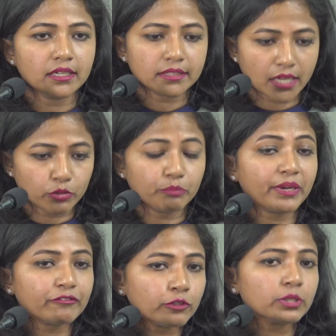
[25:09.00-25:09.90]
Now,
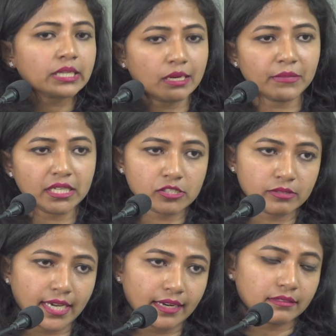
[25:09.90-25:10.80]
before coming to
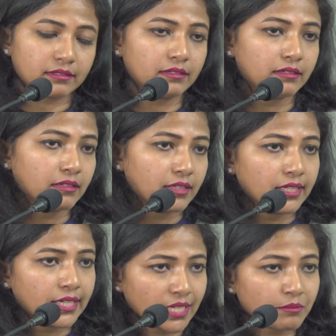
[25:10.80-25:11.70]
that,
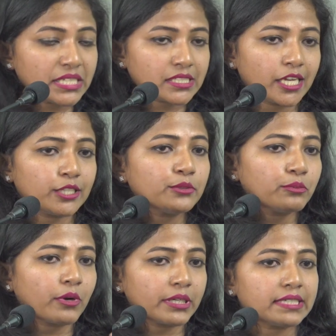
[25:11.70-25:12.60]
let me tell you
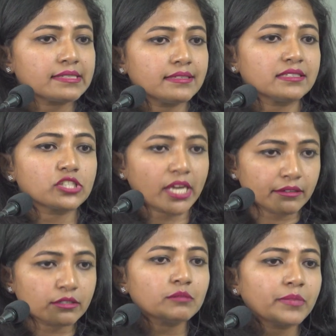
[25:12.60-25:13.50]
what is the
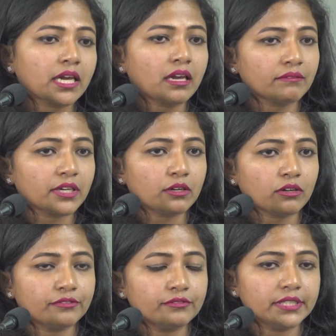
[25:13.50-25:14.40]
general behavior
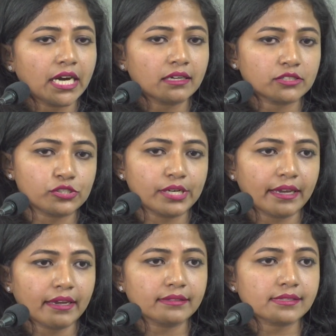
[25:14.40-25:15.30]
of dark
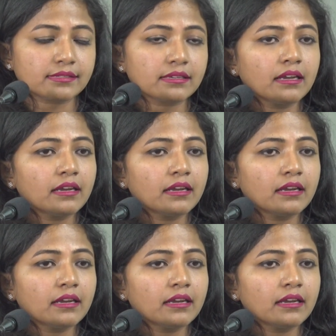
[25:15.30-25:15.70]
triads.